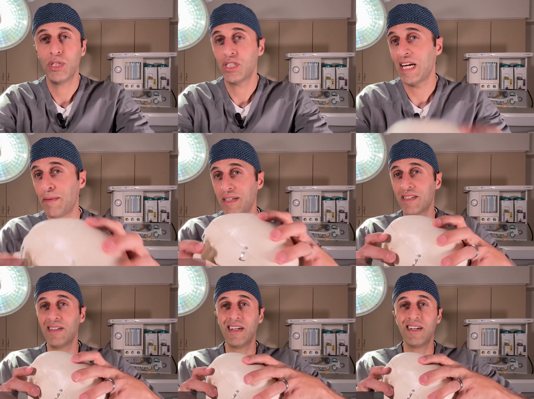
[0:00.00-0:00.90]
which I got my
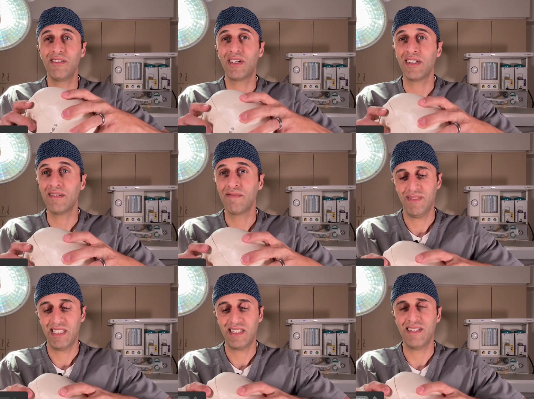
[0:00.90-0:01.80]
skull here. You can,
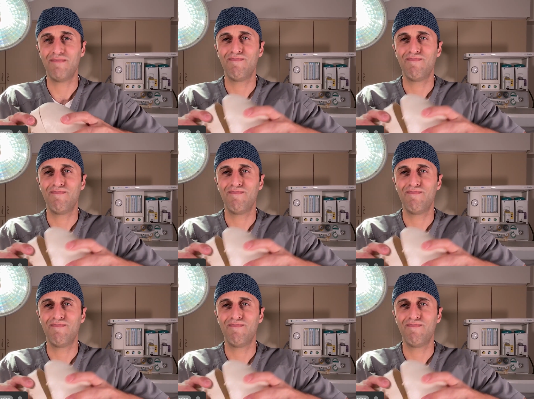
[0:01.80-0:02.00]
let's see,